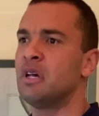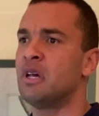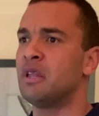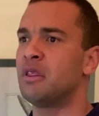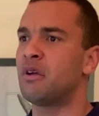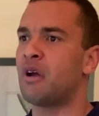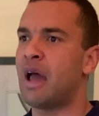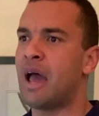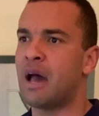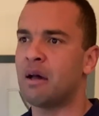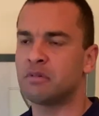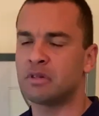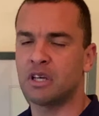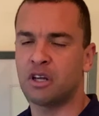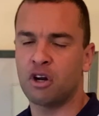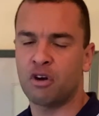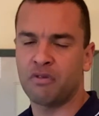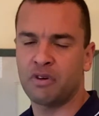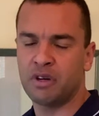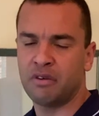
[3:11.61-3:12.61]
their abs get
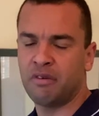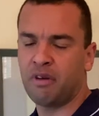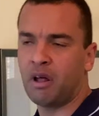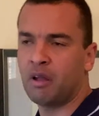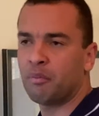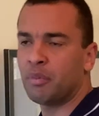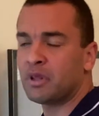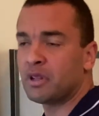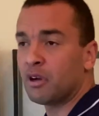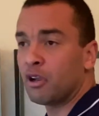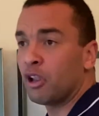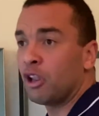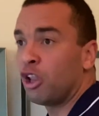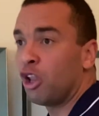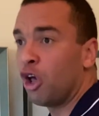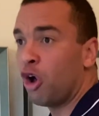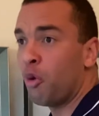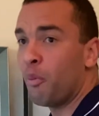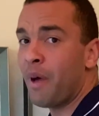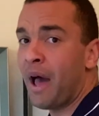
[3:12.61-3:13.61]
overdeveloped, but their
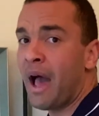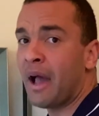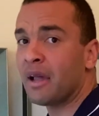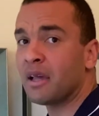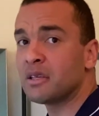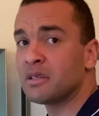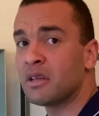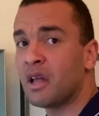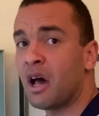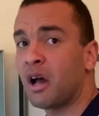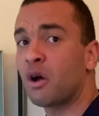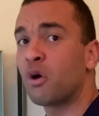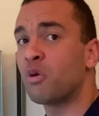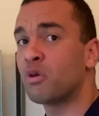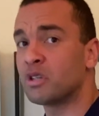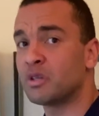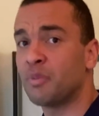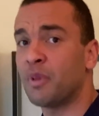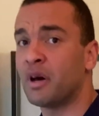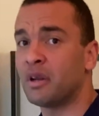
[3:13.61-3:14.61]
low back is not
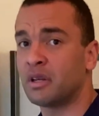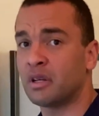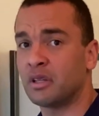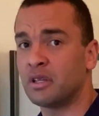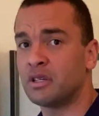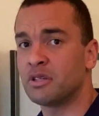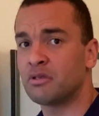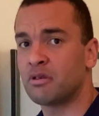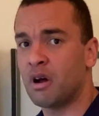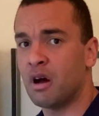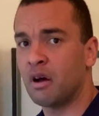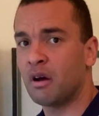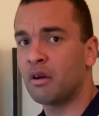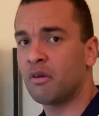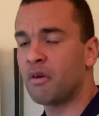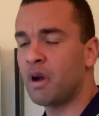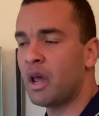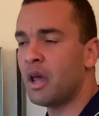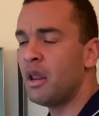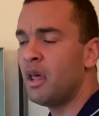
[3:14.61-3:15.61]
correspondingly strong,
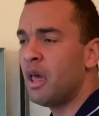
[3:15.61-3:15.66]
right?